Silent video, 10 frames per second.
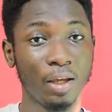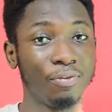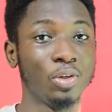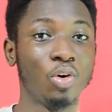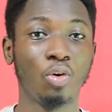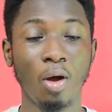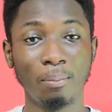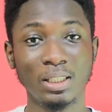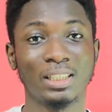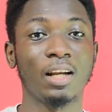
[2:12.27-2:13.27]
If you know,
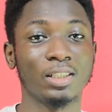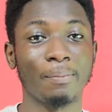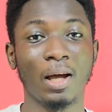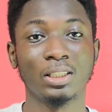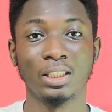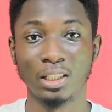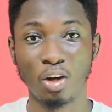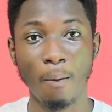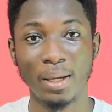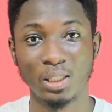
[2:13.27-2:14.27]
please tell us about it in the
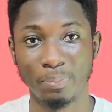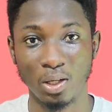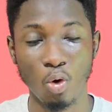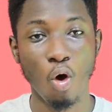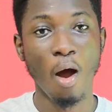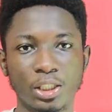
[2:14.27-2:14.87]
comments below.